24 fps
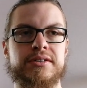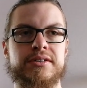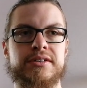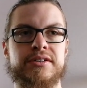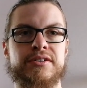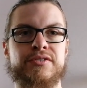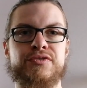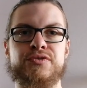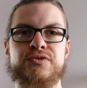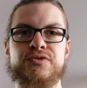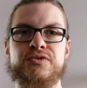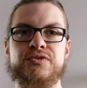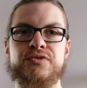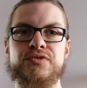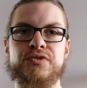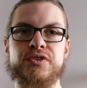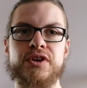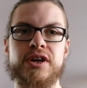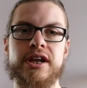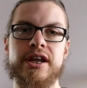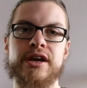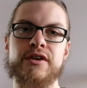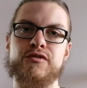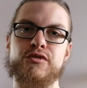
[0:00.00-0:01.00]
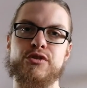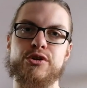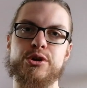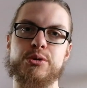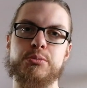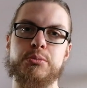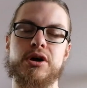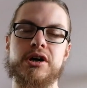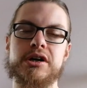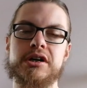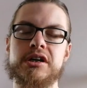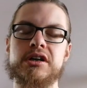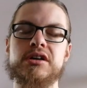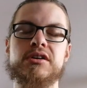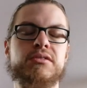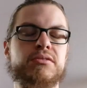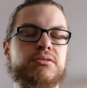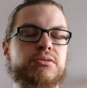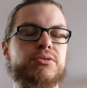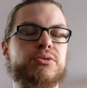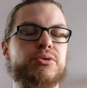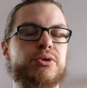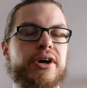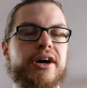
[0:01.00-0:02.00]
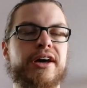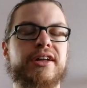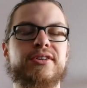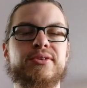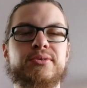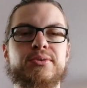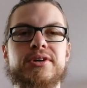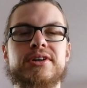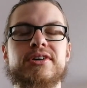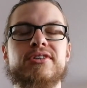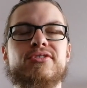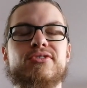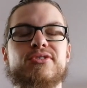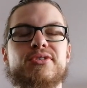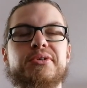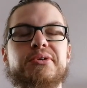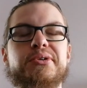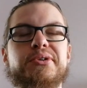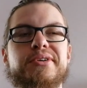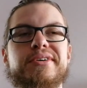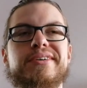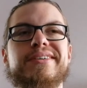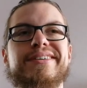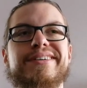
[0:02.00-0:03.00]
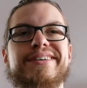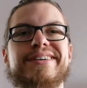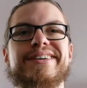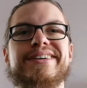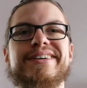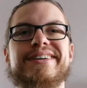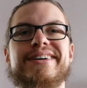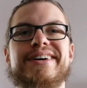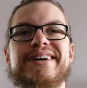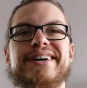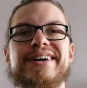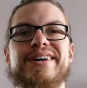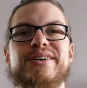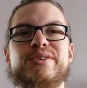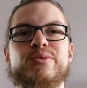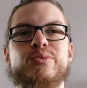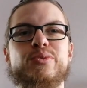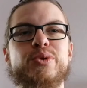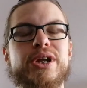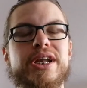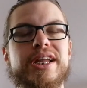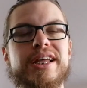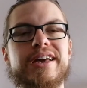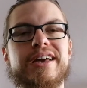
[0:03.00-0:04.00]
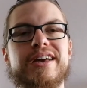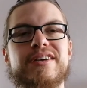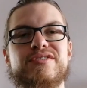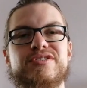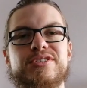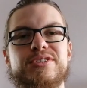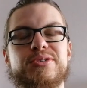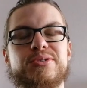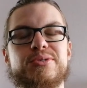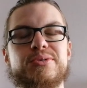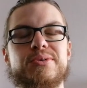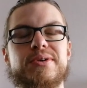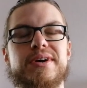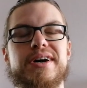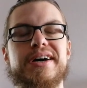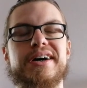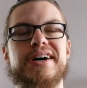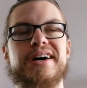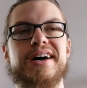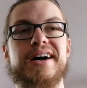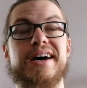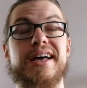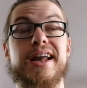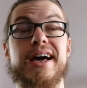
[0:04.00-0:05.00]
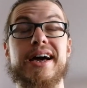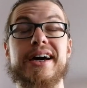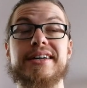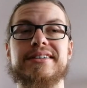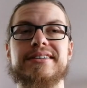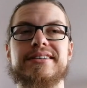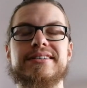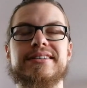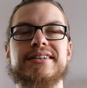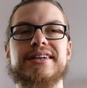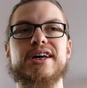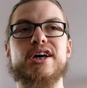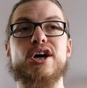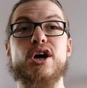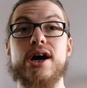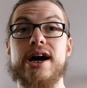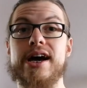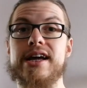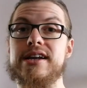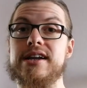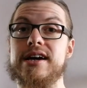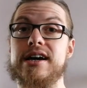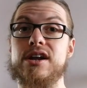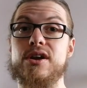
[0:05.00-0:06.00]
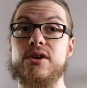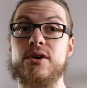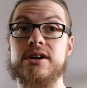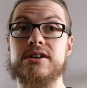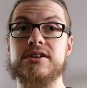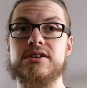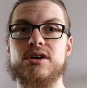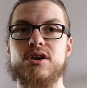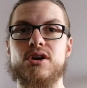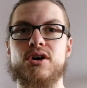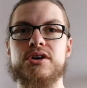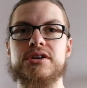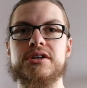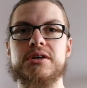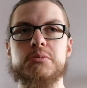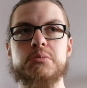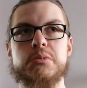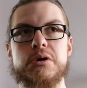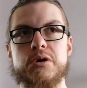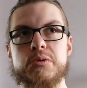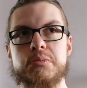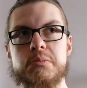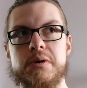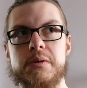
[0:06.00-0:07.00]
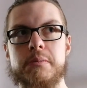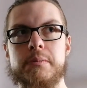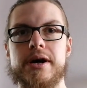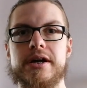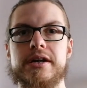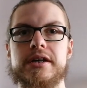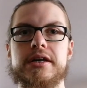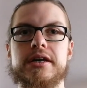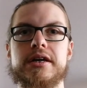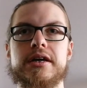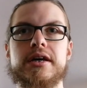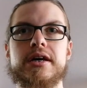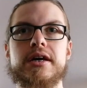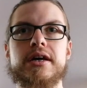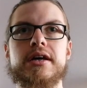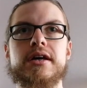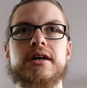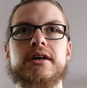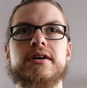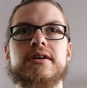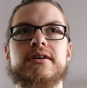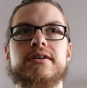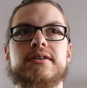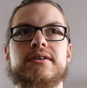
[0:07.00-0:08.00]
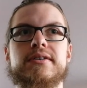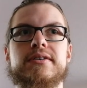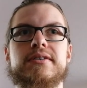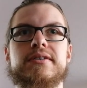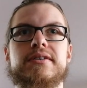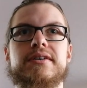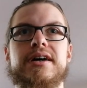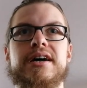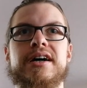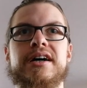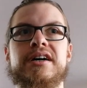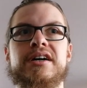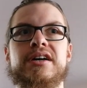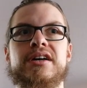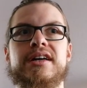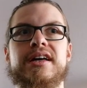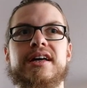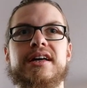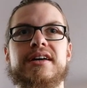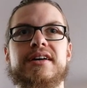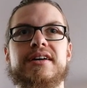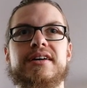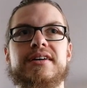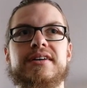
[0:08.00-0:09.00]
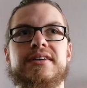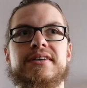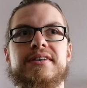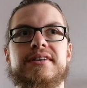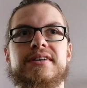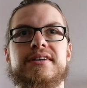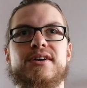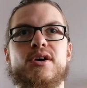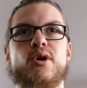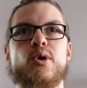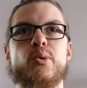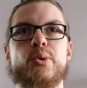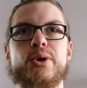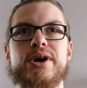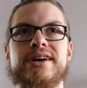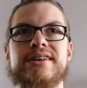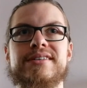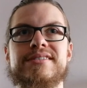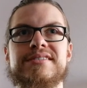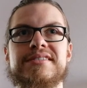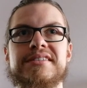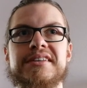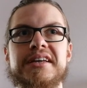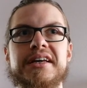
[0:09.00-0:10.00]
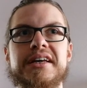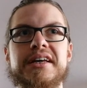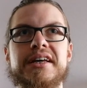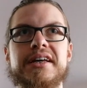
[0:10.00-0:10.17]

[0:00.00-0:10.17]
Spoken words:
a feeling for your body, you can do this. So I really give it a try. I liked it and I learned a lot about my body. I always